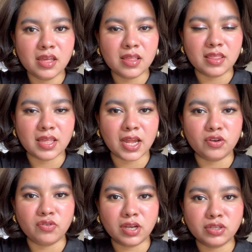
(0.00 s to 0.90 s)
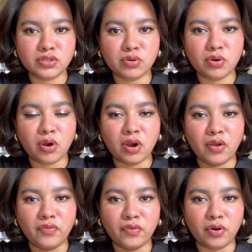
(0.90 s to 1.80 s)
that drugstore or
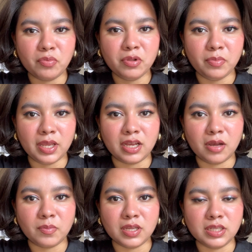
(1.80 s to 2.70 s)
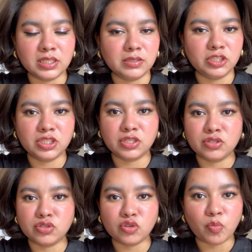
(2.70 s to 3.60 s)
affordable makeup is
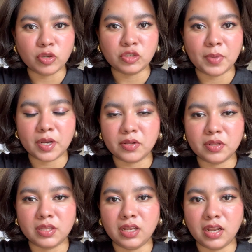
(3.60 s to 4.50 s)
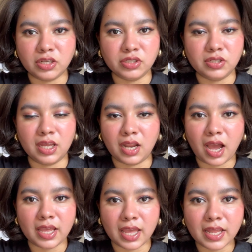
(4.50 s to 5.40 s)
just so much better than luxury and
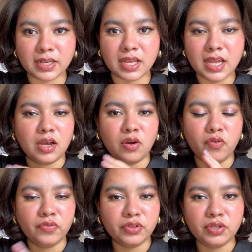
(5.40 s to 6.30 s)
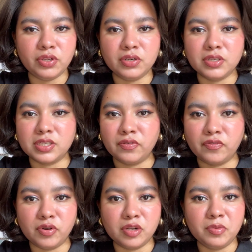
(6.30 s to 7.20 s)
high end. Over the years,
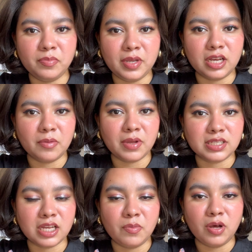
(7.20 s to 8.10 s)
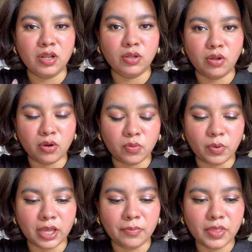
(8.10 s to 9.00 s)
affordable makeup has come a long
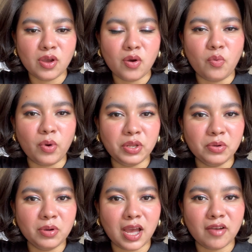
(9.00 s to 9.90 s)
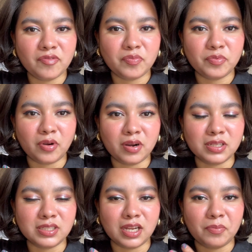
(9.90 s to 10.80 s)
way. When you have products
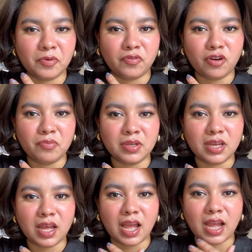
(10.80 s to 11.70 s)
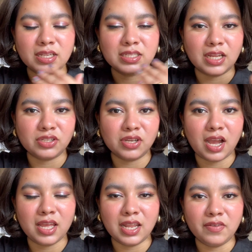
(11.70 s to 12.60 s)
that are performing at such a
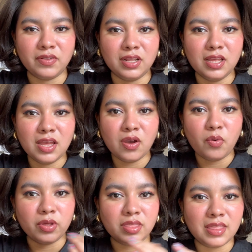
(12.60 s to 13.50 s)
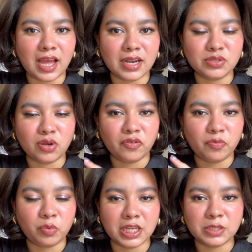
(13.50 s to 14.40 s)
high level with that sort of
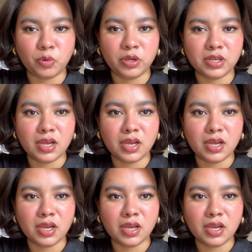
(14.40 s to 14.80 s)
price point,